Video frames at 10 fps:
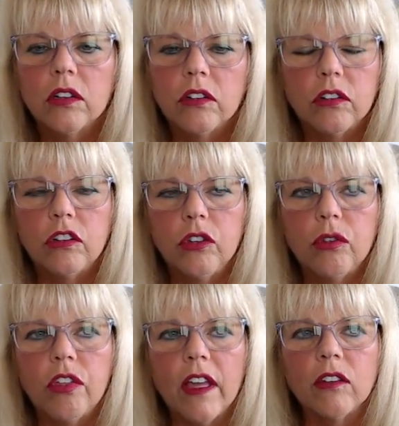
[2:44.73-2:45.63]
do
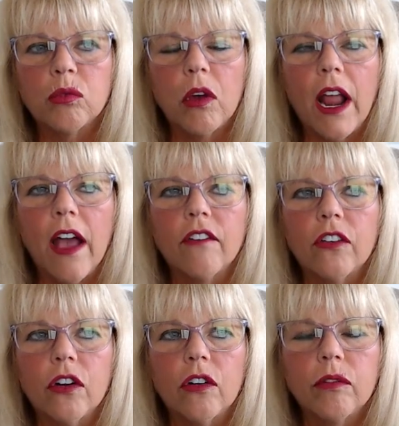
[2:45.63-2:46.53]
things,
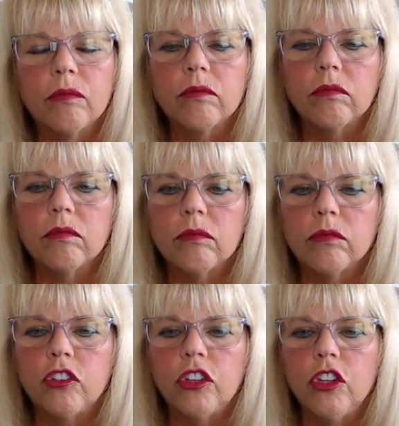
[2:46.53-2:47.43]
whatever
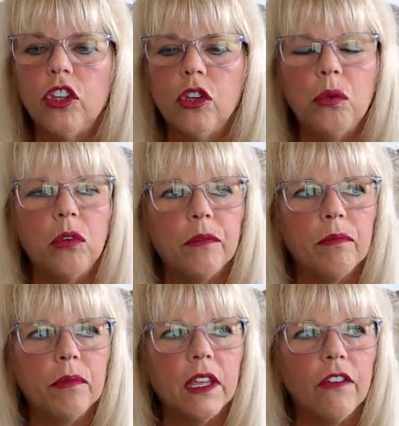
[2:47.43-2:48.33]
to you
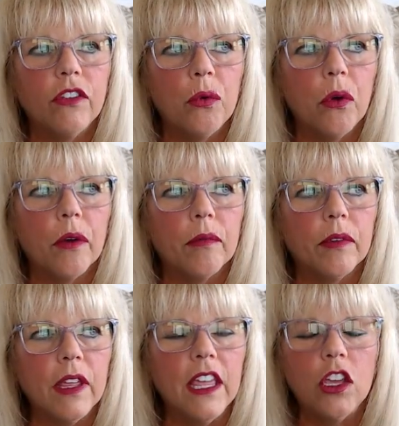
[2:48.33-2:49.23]
would give you a
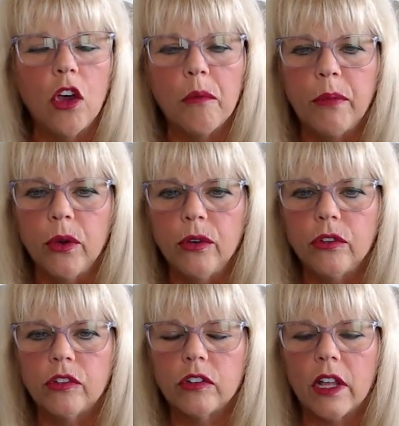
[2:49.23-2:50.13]
ego
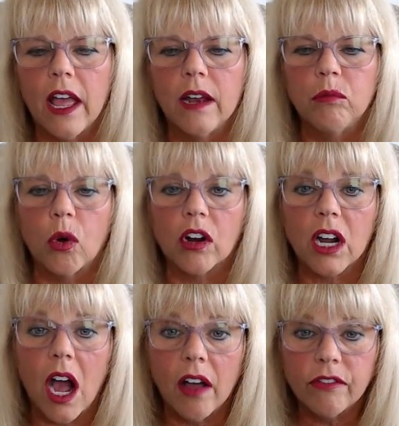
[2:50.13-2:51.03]
boost and more
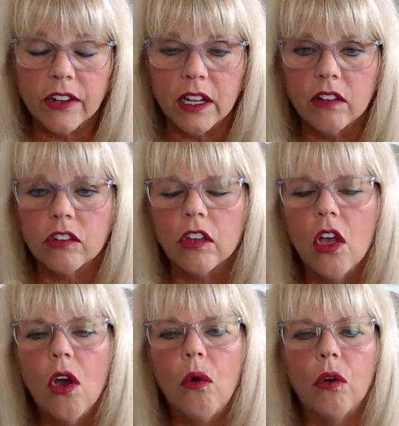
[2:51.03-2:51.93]
confidence
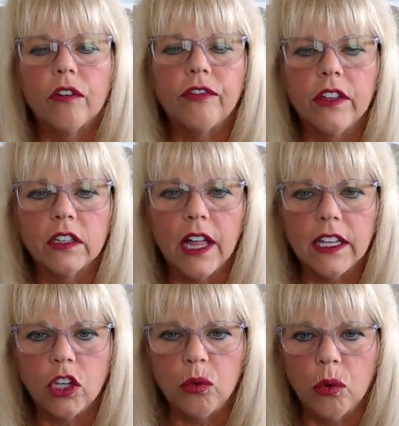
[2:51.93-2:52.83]
or feel
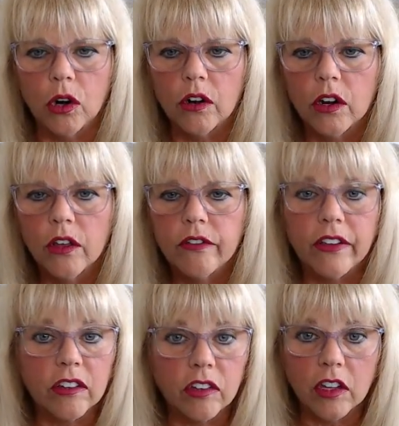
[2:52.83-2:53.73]
like you were
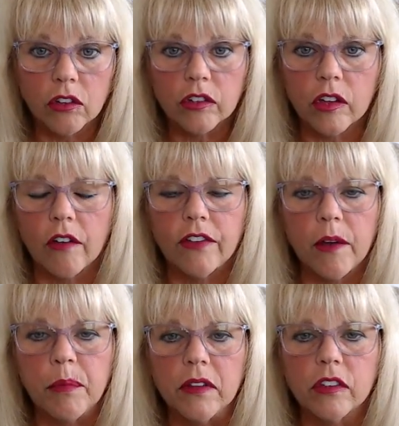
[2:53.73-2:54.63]
fixing yourself
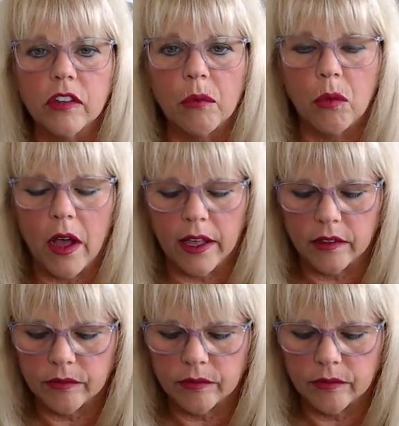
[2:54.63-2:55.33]
up in some way.